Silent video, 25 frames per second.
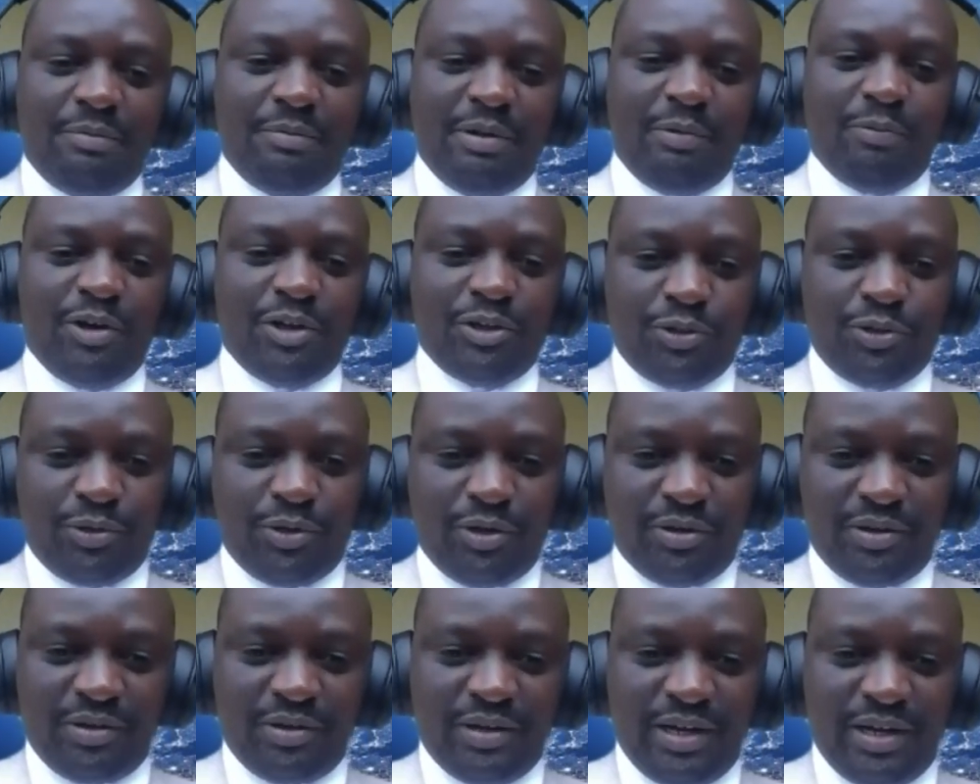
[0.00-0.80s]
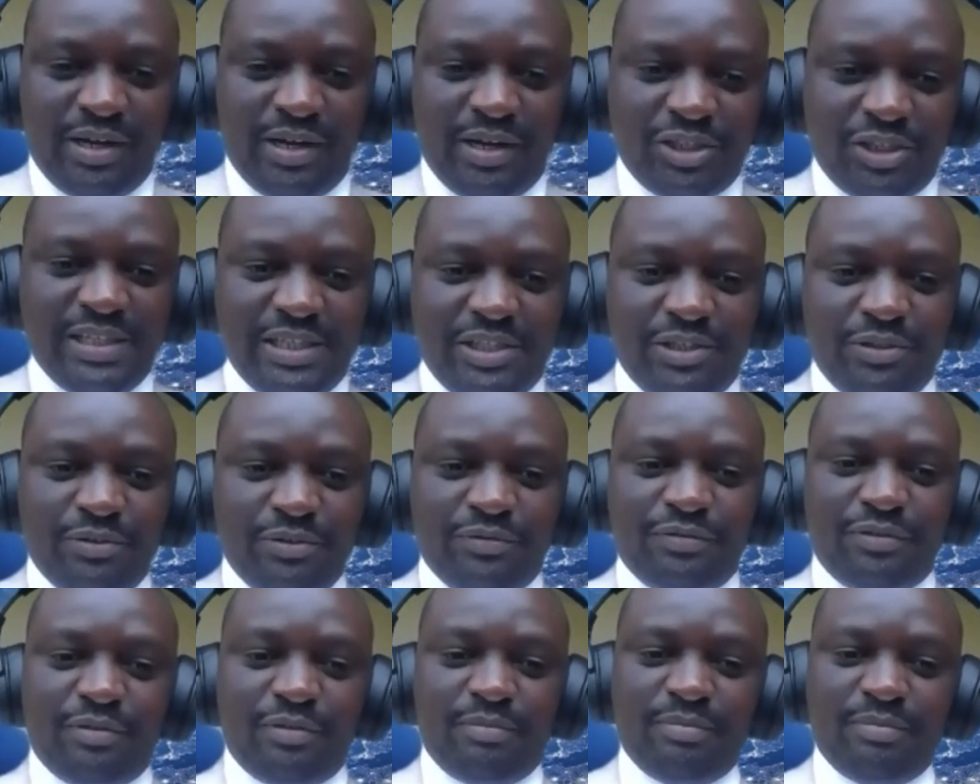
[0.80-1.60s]
We want to congratulate
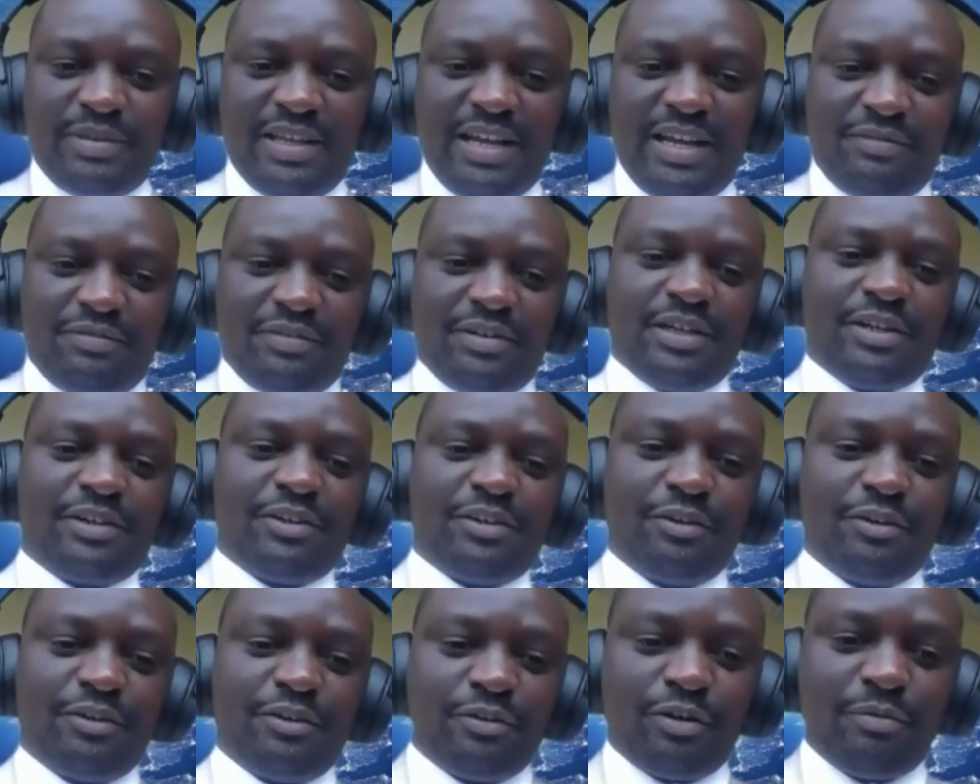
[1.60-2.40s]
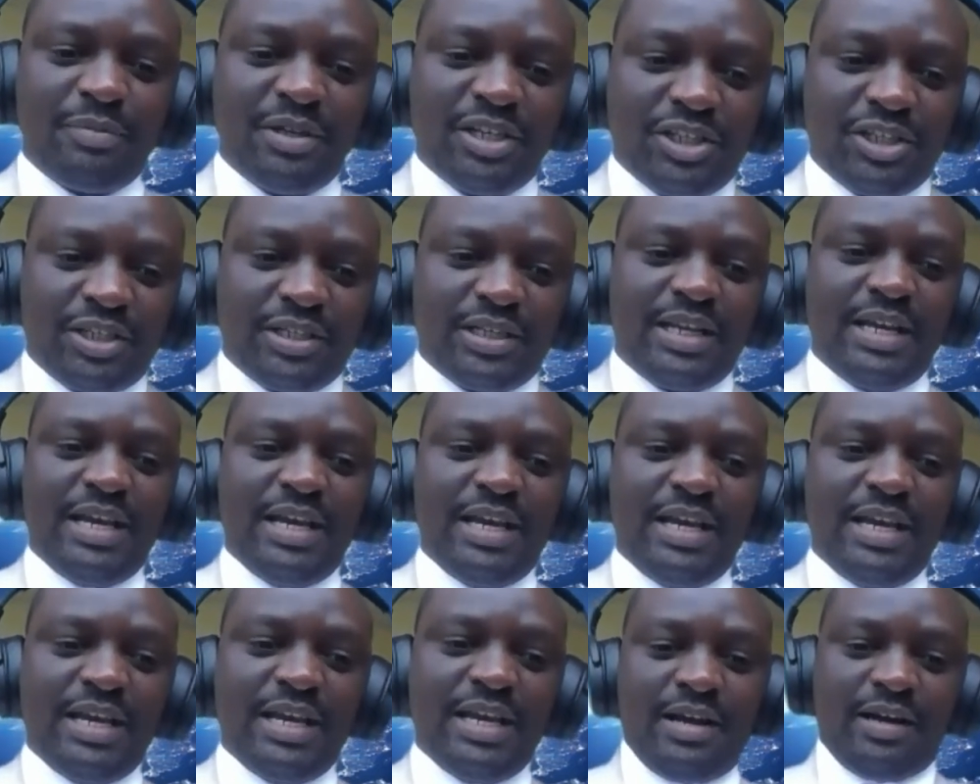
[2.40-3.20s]
you from the African Union Commission,
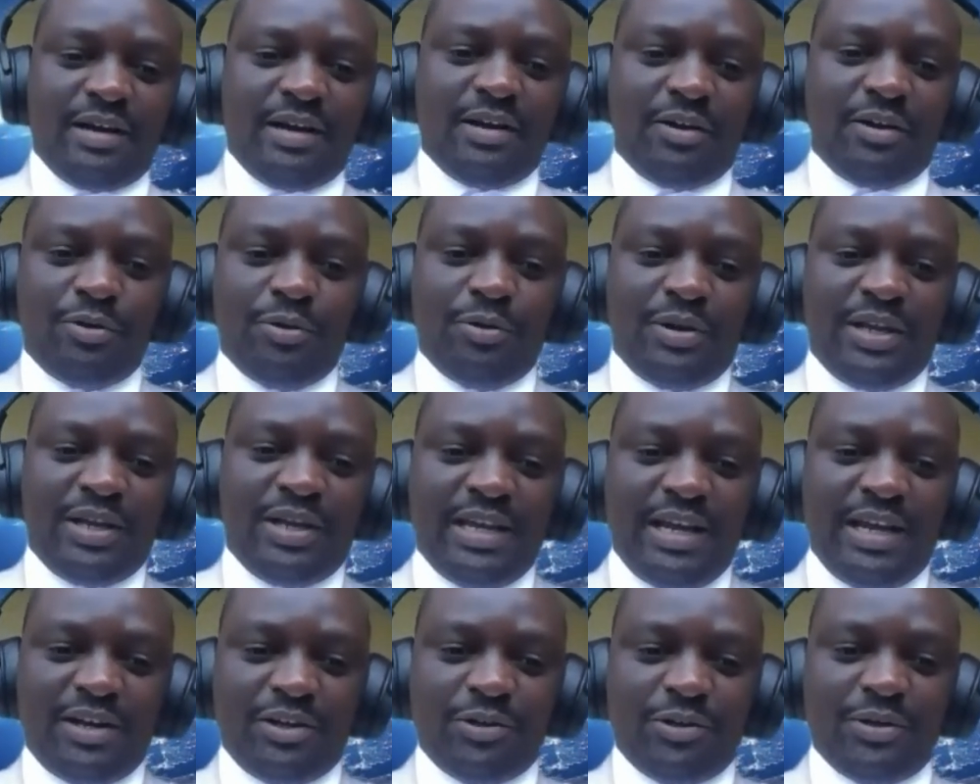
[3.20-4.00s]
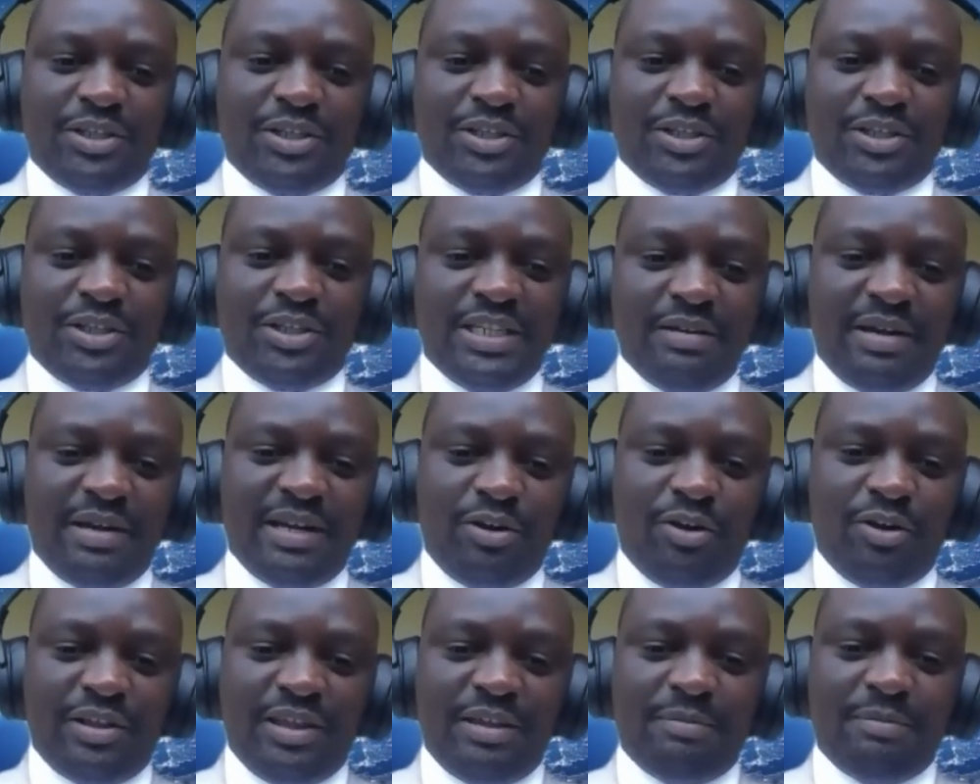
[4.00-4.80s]
Gugi and your team
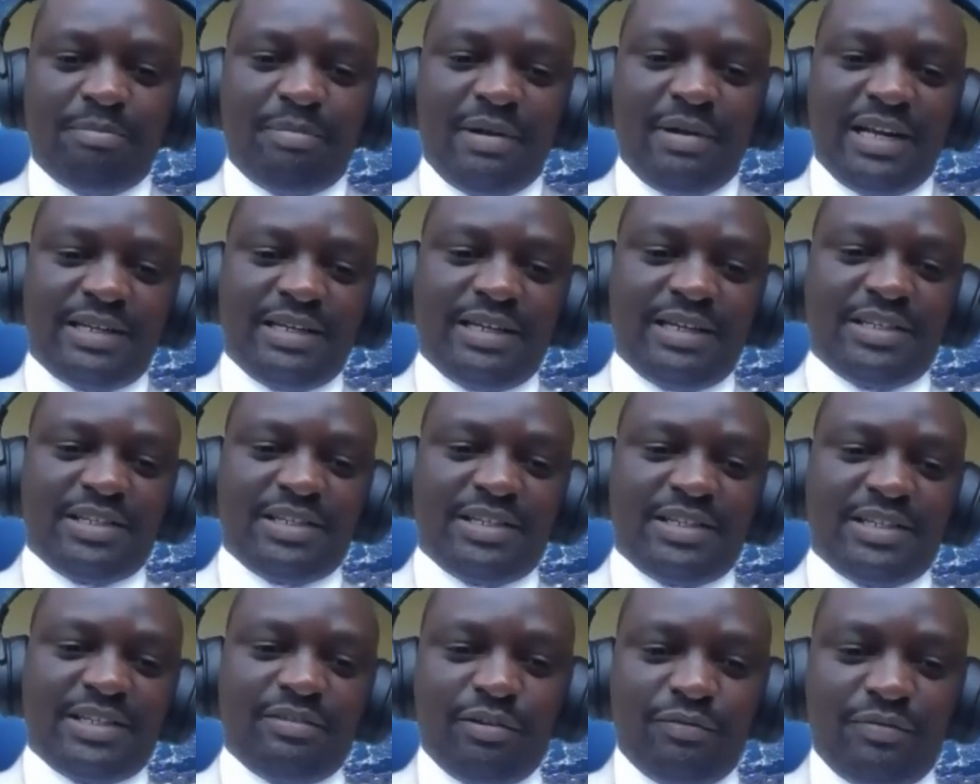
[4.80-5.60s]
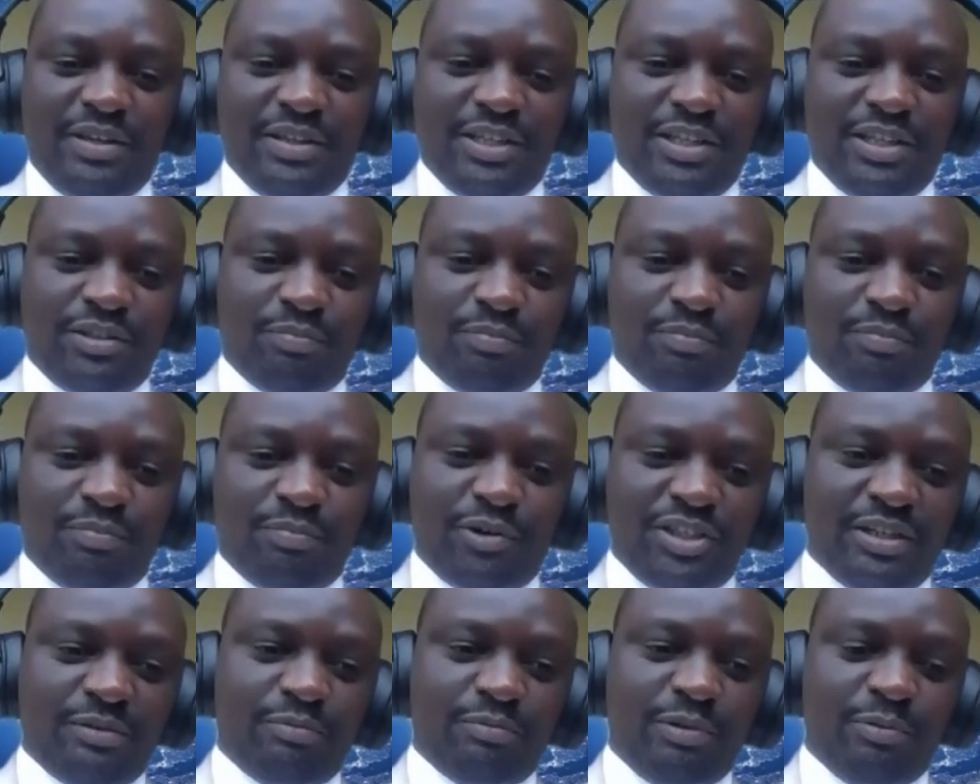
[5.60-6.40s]
and all the partners involved in this
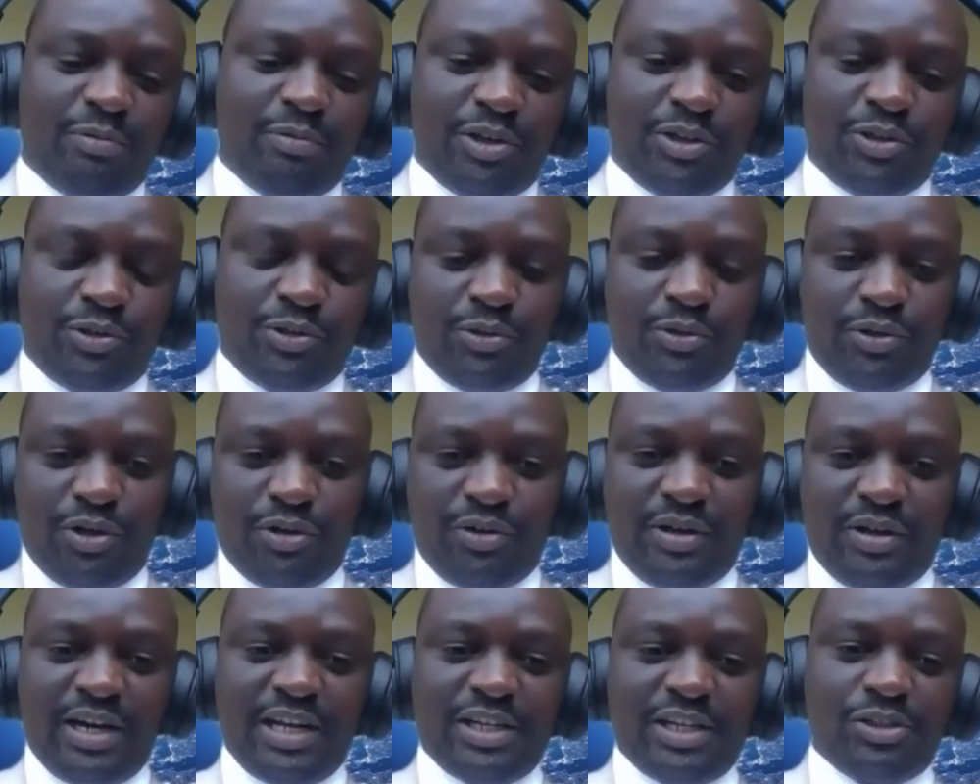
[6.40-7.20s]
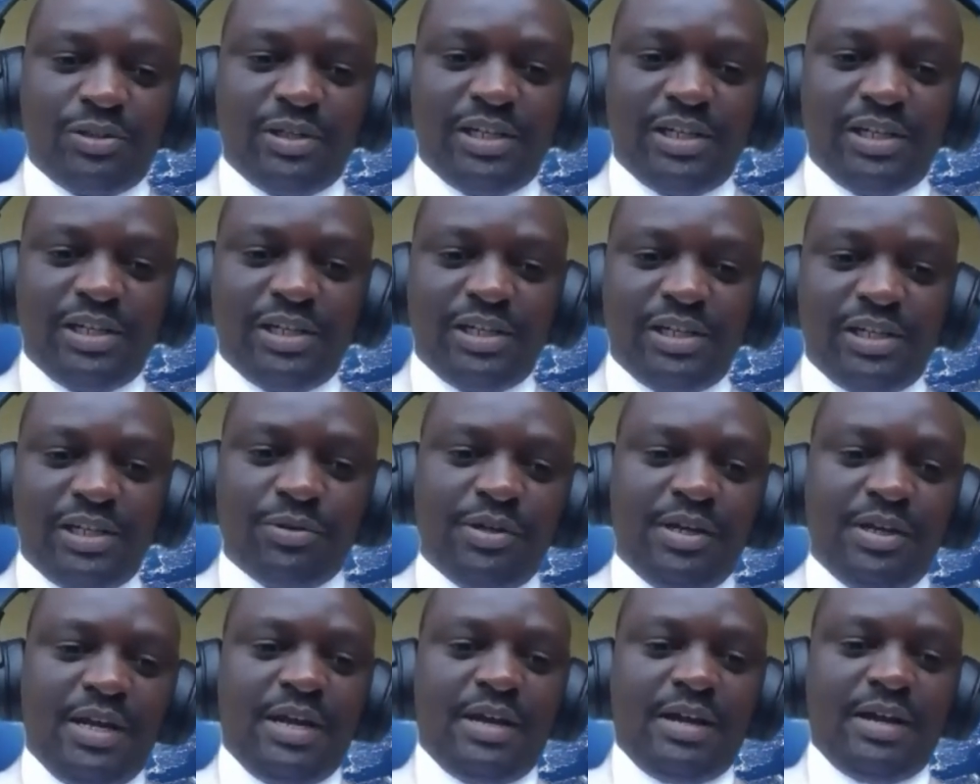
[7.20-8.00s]
project. We want to congratulate you